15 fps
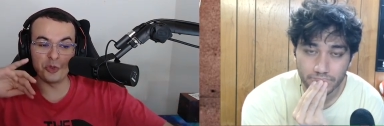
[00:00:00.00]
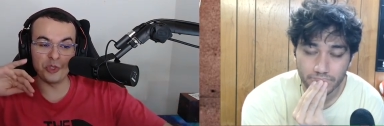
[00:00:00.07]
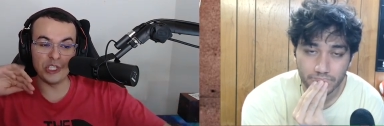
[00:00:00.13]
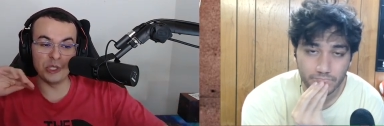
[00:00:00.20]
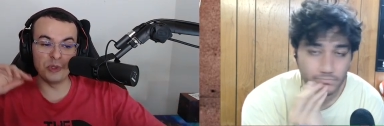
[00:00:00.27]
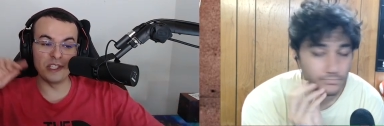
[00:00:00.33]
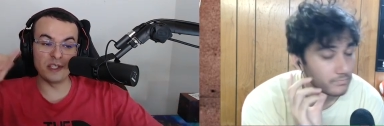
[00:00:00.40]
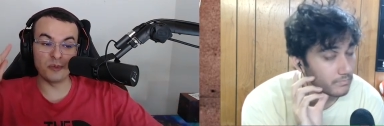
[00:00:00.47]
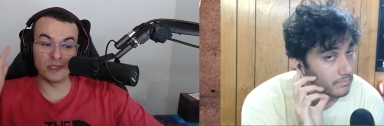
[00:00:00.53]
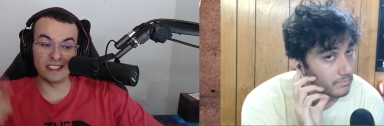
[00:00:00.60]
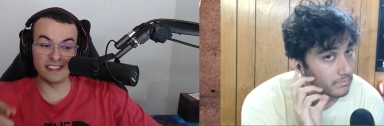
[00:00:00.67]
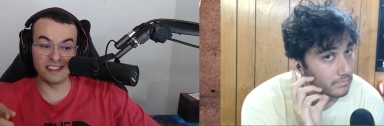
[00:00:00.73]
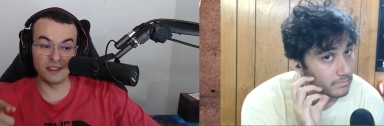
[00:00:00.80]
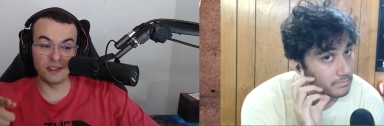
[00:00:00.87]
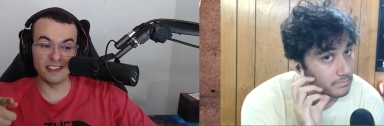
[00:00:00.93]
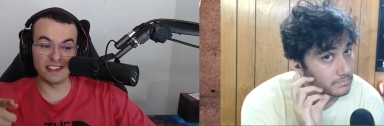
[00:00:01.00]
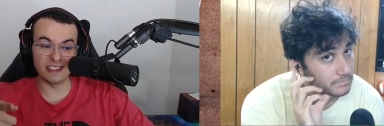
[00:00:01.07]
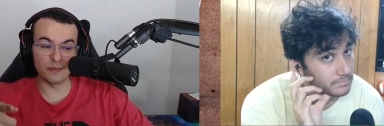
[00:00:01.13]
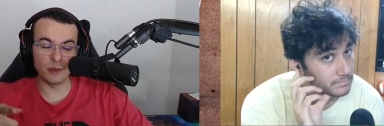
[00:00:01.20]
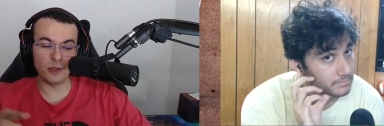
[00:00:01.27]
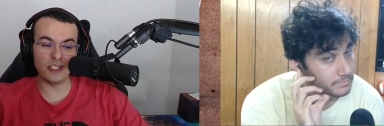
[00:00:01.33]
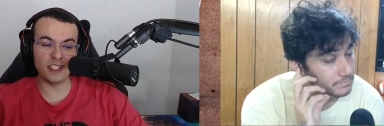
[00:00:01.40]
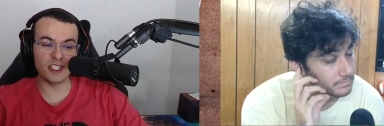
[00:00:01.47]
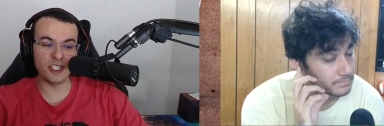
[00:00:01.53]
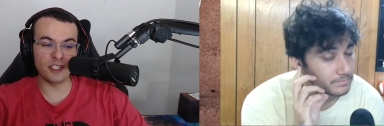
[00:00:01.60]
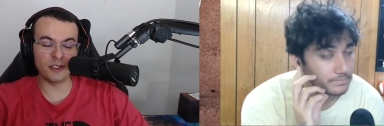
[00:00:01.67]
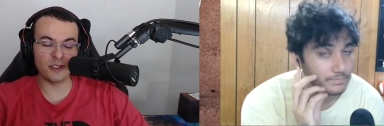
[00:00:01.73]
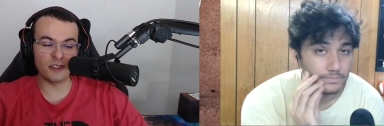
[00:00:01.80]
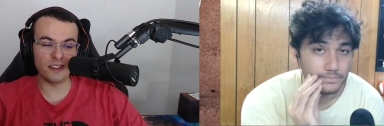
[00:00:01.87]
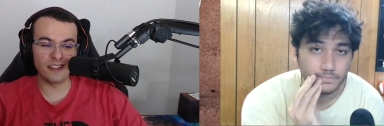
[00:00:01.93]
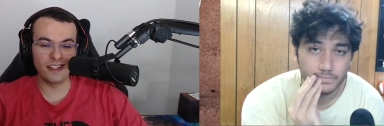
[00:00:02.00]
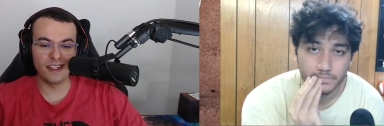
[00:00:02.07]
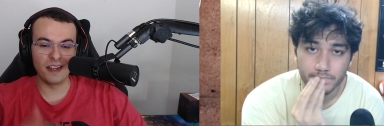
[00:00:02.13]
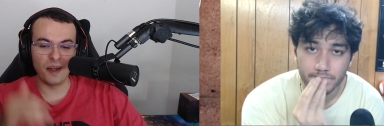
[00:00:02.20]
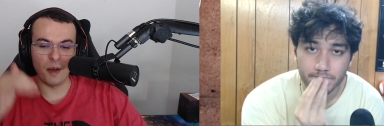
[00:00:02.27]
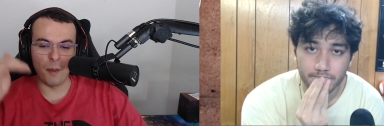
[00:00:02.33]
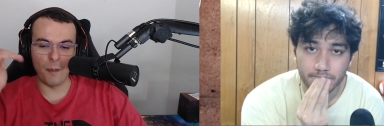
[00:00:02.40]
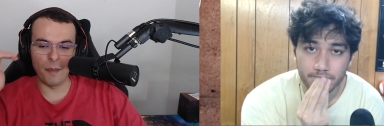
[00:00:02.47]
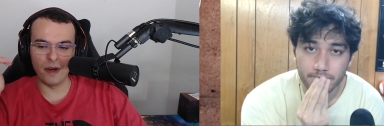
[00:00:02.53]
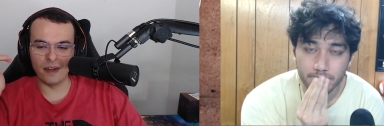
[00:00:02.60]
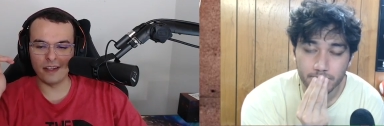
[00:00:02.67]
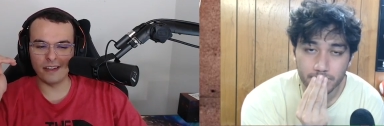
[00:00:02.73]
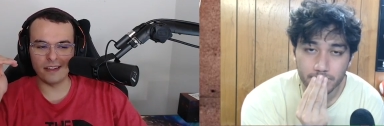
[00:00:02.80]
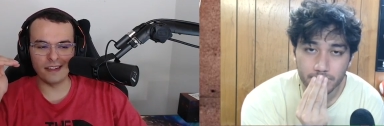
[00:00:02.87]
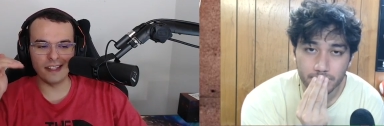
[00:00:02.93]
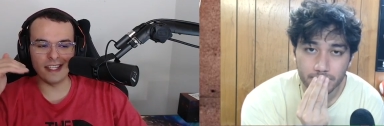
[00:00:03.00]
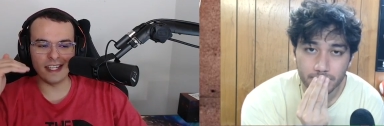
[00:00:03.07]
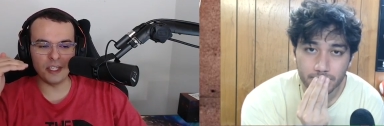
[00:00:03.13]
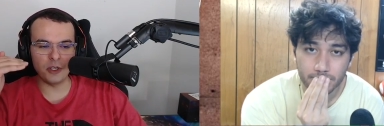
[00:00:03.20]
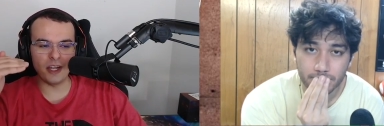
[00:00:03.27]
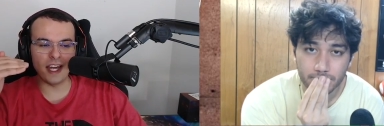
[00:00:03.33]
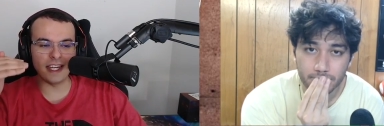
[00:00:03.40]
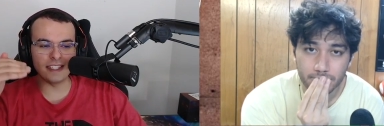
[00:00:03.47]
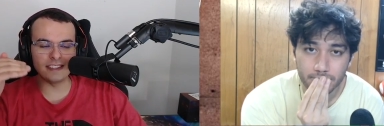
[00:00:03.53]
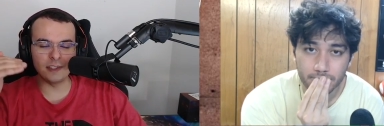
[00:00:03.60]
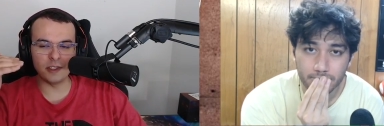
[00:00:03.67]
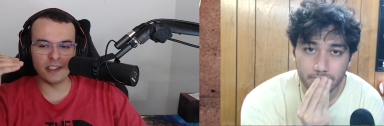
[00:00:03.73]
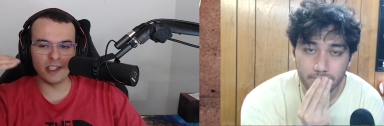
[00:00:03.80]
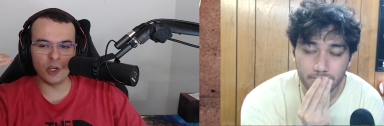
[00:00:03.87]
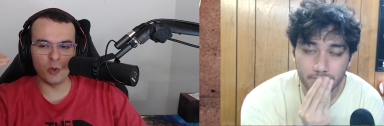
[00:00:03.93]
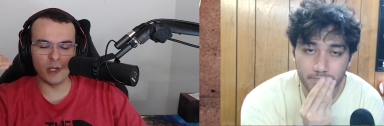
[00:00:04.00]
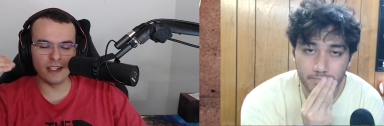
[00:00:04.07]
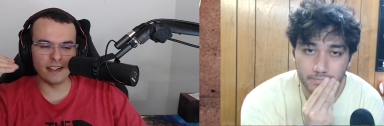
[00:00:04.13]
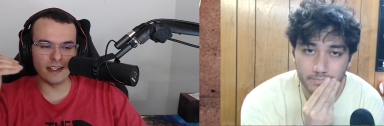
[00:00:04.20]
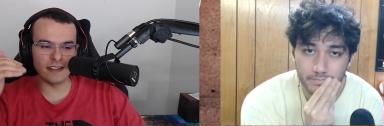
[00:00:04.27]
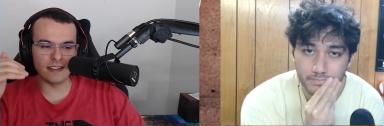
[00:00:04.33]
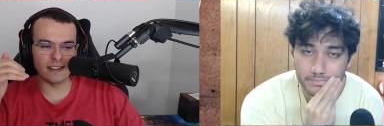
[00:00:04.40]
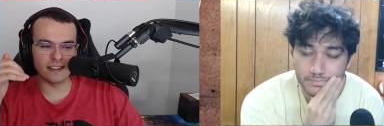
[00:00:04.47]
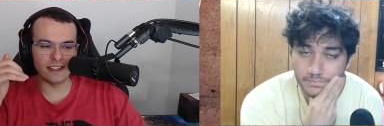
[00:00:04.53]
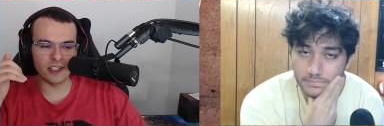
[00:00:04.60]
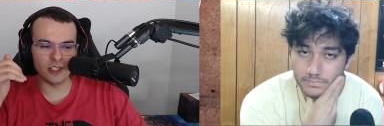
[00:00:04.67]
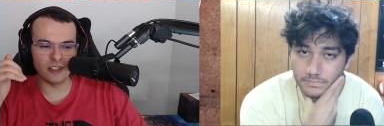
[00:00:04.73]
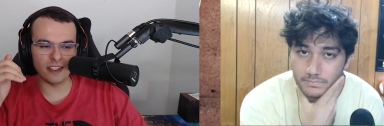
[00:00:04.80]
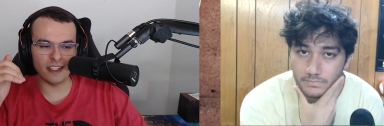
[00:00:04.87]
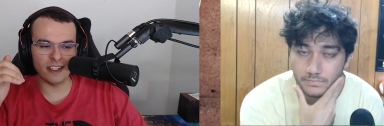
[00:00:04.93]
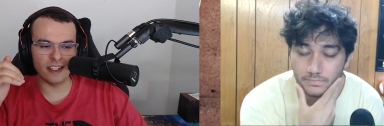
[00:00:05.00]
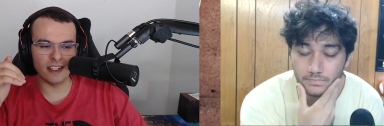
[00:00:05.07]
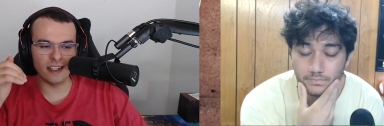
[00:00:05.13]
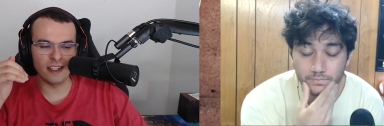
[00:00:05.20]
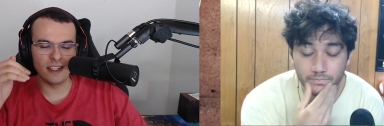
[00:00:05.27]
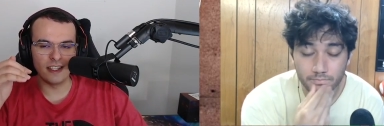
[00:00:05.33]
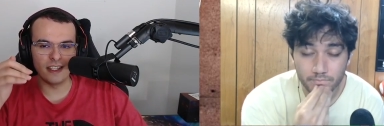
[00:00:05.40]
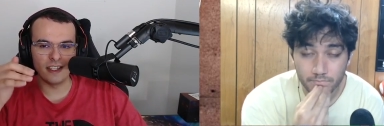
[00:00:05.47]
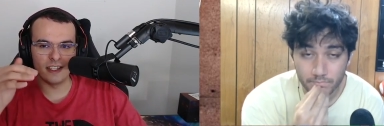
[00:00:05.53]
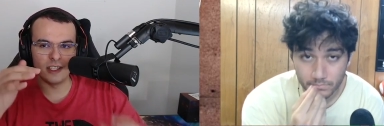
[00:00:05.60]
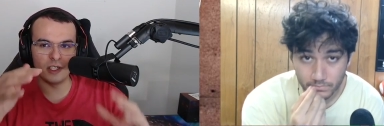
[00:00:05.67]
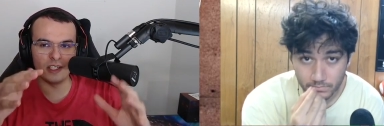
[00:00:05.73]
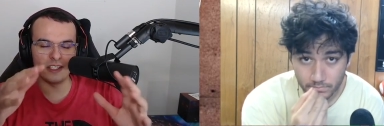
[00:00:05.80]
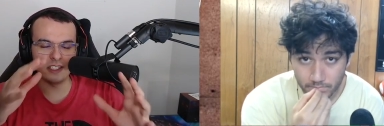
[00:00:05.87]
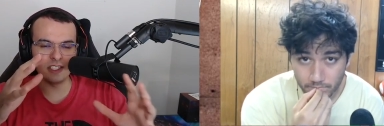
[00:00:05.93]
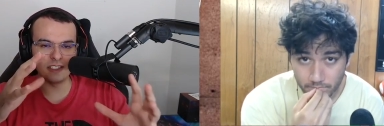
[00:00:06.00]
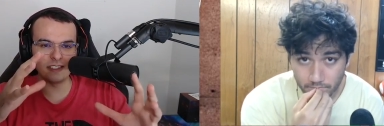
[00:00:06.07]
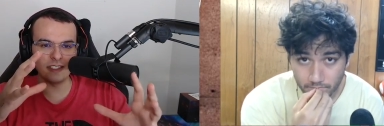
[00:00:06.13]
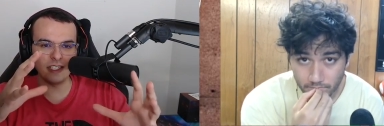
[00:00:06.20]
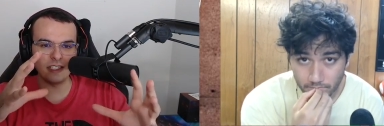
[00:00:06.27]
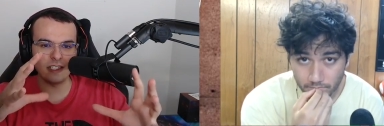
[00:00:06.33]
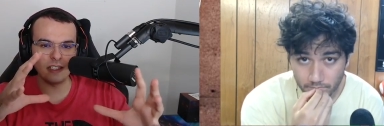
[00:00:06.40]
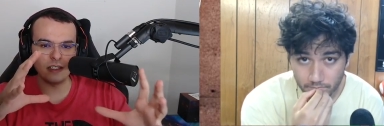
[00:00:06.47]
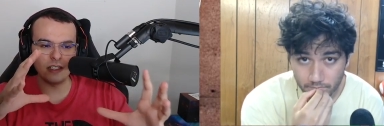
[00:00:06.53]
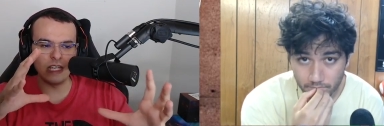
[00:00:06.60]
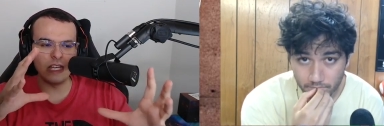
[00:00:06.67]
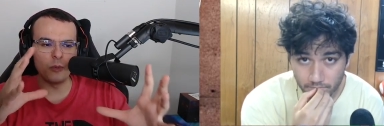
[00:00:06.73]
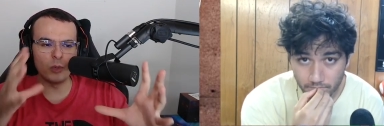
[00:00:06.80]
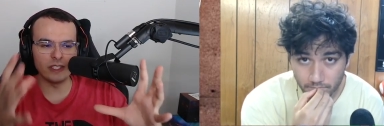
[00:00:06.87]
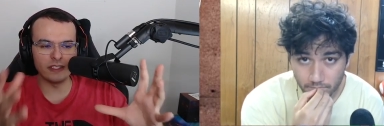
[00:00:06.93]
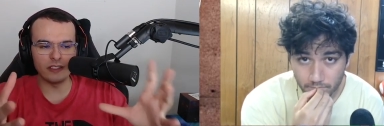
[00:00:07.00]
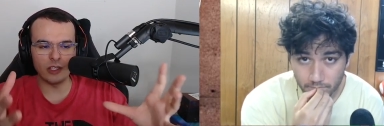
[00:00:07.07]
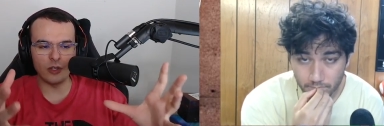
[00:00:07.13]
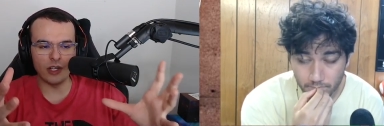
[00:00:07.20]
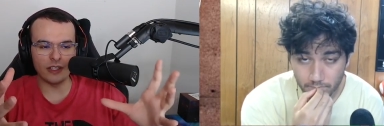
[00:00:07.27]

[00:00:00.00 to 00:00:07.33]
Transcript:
Speaker 1: unit was still in the smoky jail. But like, you can, I guess you can equate that to like, you can just say that was it the correct